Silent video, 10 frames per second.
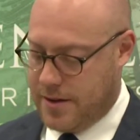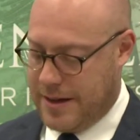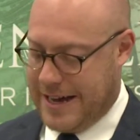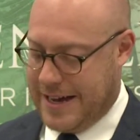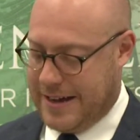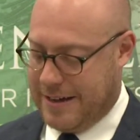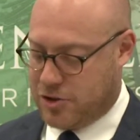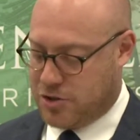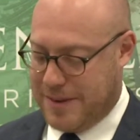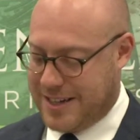I've
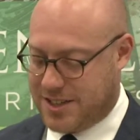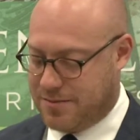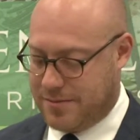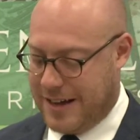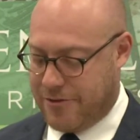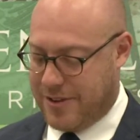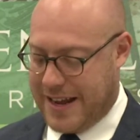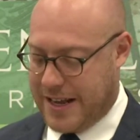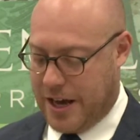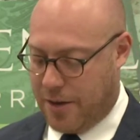just made some
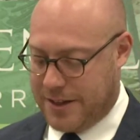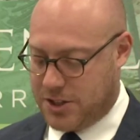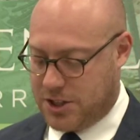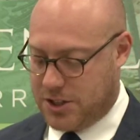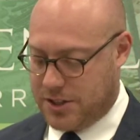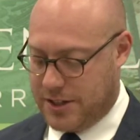unrelated comments.